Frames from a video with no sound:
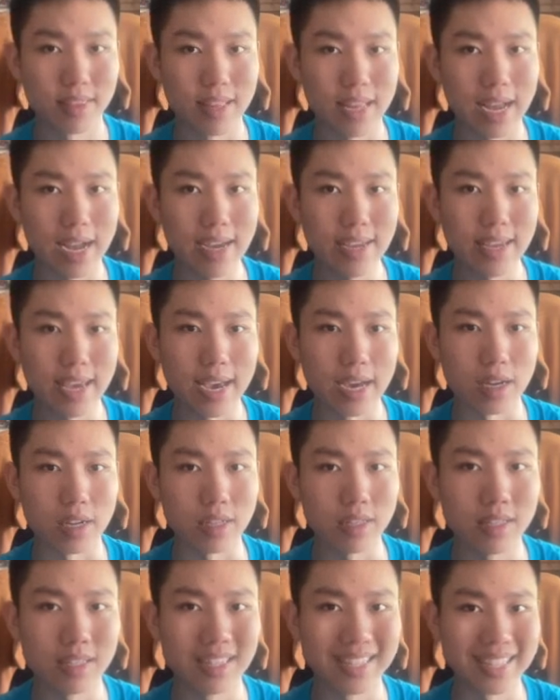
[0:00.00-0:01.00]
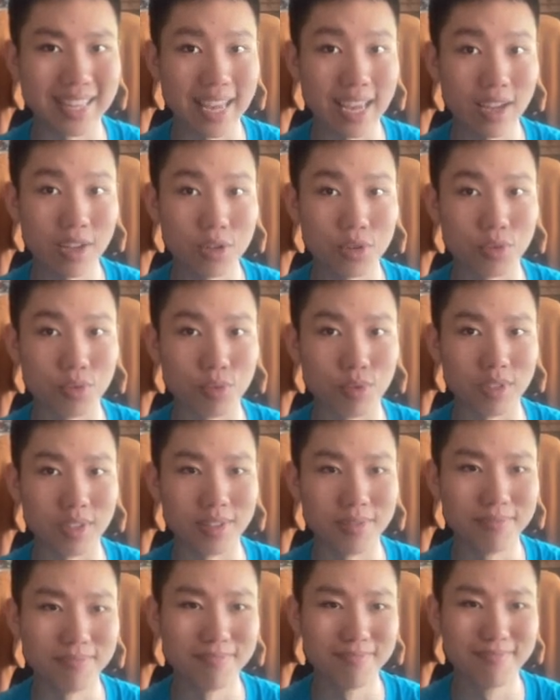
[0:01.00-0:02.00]
I added sound.
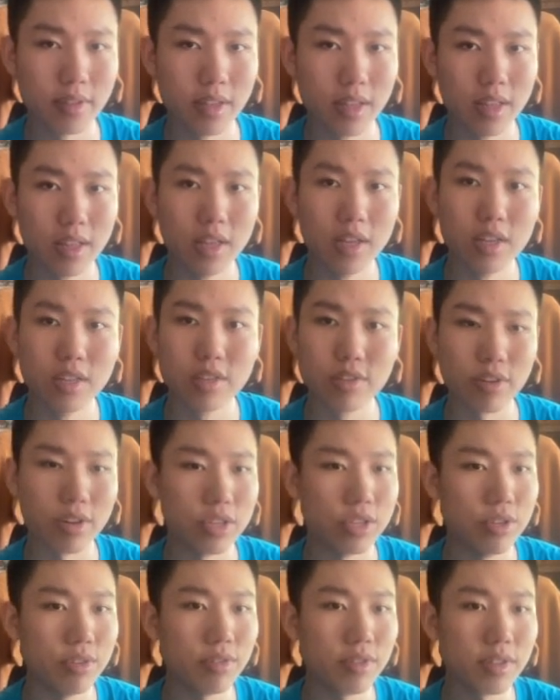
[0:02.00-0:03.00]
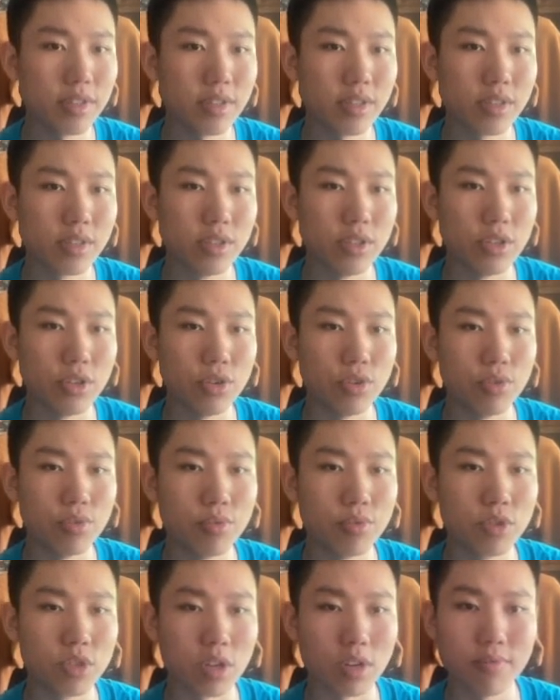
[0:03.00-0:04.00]
So I used this new
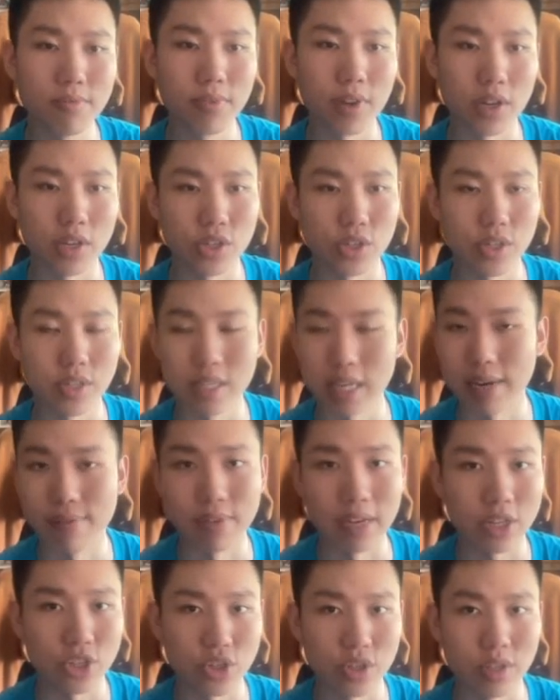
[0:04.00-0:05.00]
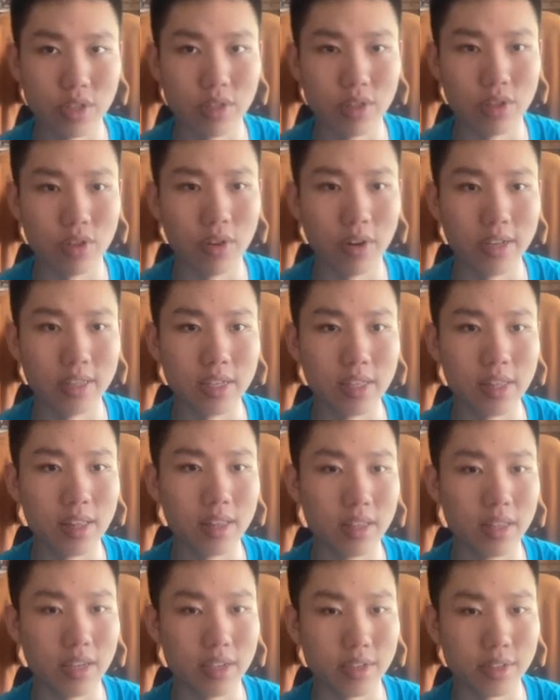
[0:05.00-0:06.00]
tone functions, I have actually no idea
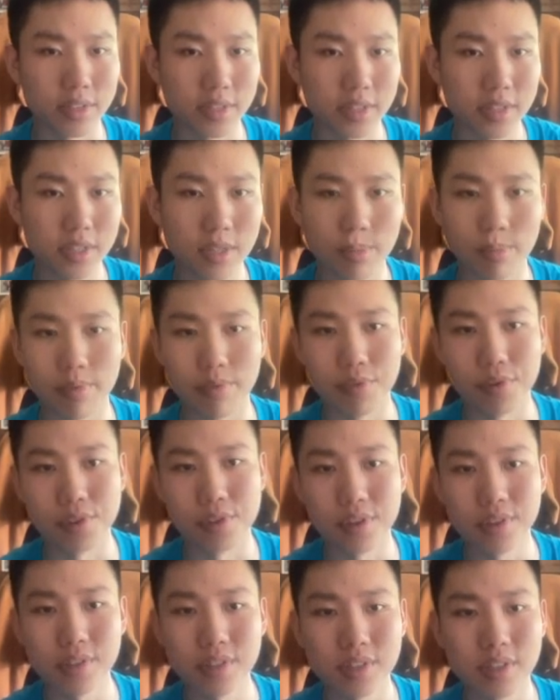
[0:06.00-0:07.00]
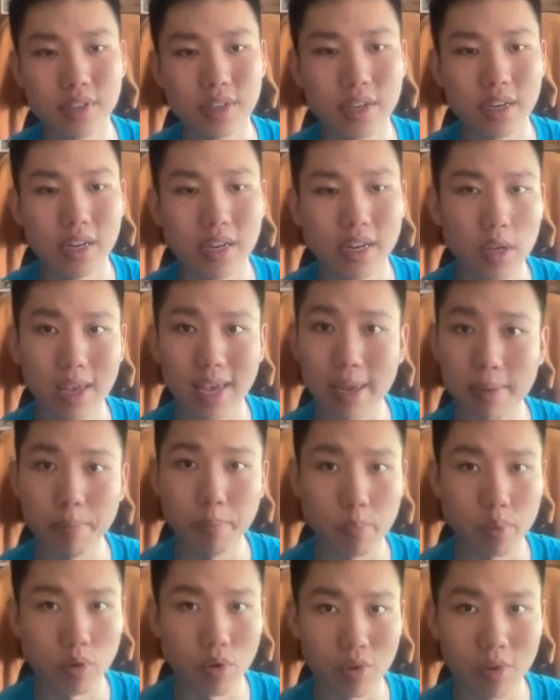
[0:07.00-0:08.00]
that they existed before this,
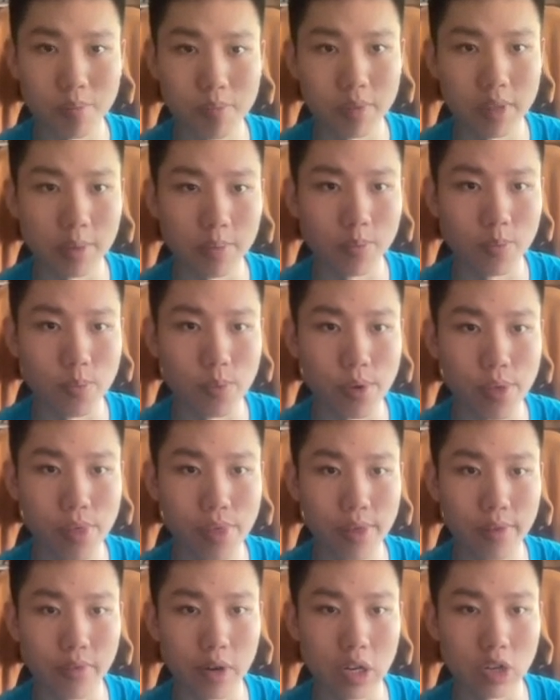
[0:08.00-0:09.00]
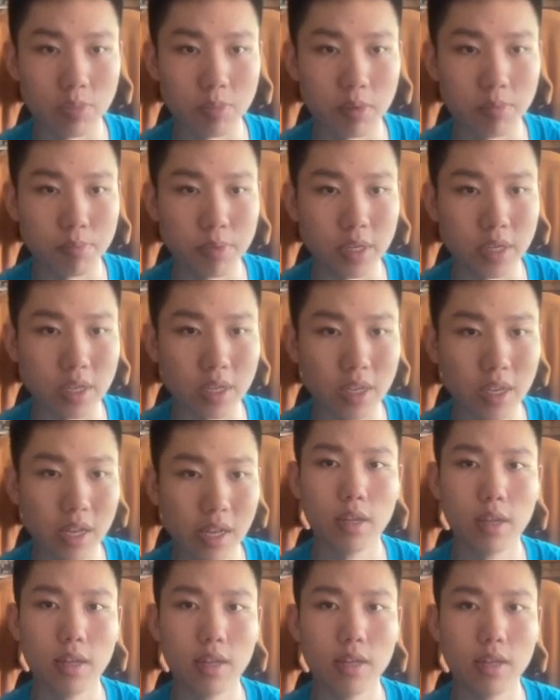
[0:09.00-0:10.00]
and programmed them with the variable b.
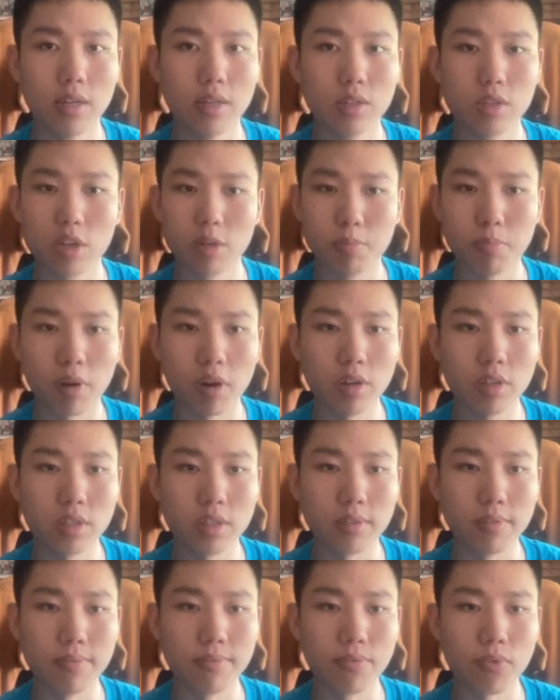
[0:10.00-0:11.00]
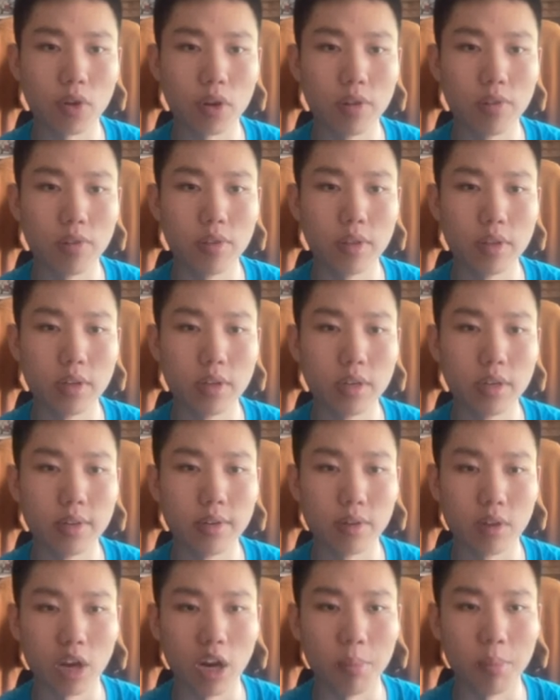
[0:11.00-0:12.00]
So the part in front of the
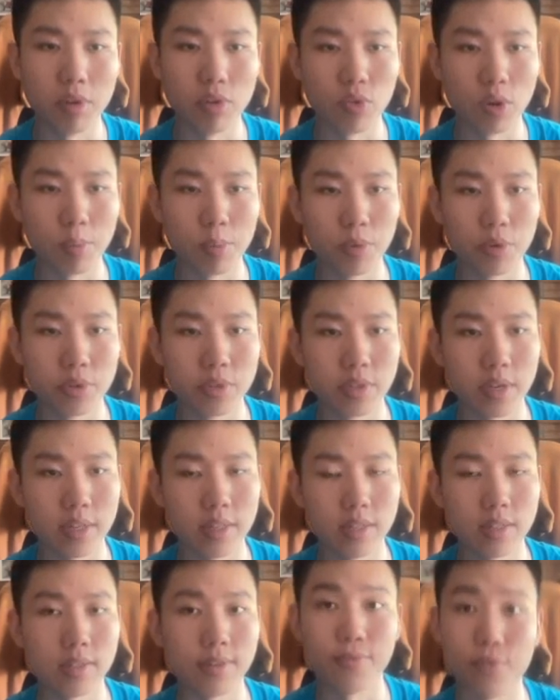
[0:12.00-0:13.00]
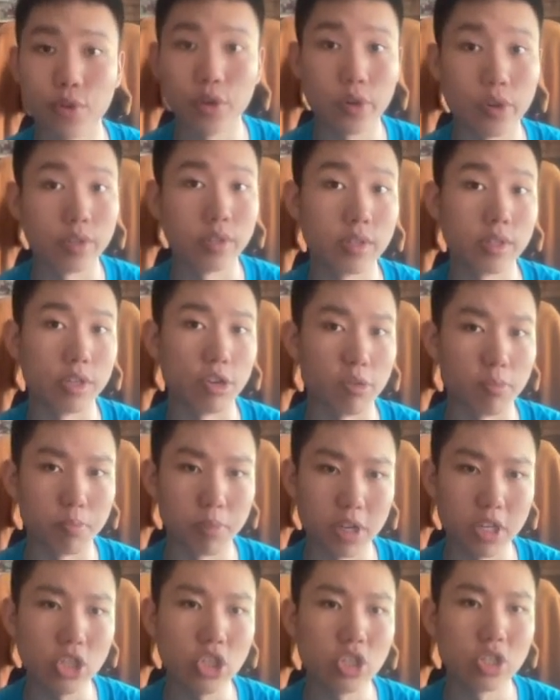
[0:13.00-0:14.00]
comma represents a frequency or
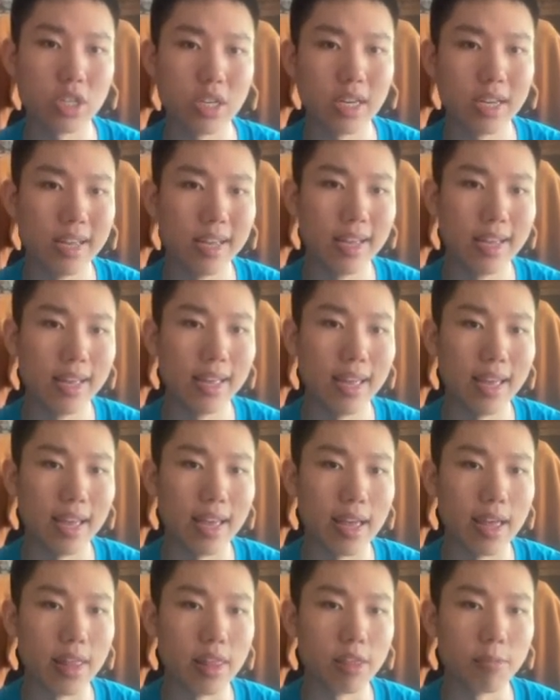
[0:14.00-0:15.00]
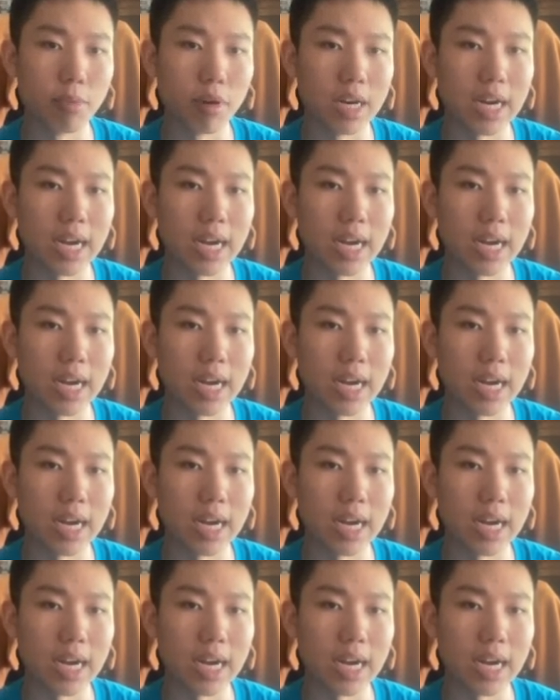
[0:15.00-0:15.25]
pitch, and the part